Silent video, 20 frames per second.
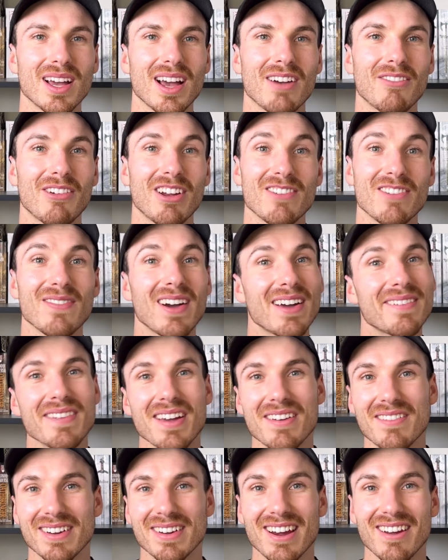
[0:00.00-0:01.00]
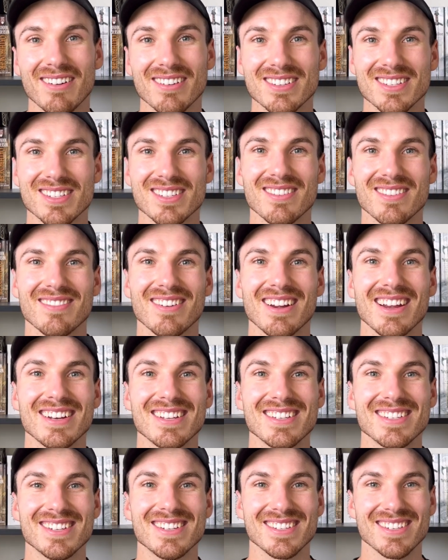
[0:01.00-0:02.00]
One of my favorite characters to read
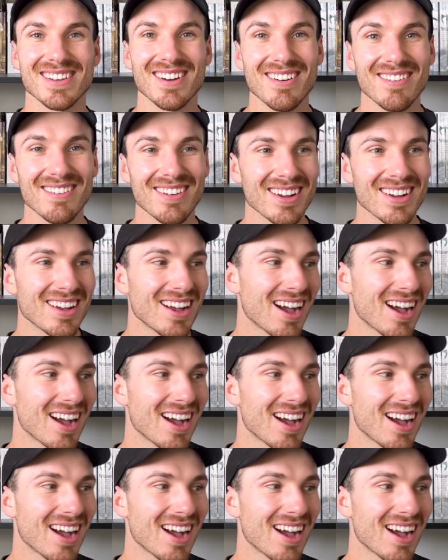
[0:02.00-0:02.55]
is Giselle.